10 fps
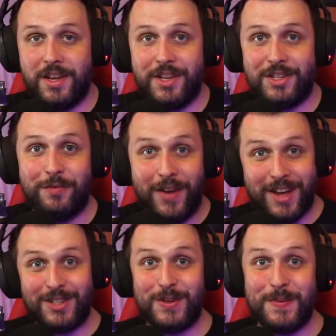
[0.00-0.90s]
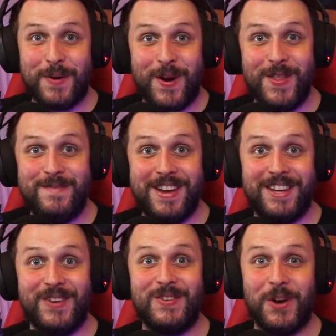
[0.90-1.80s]
So first up on the
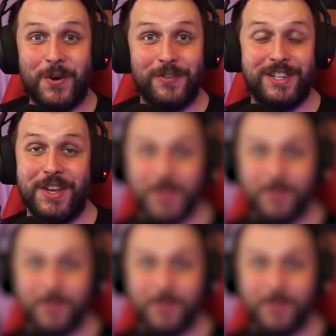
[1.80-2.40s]
menu is obviously the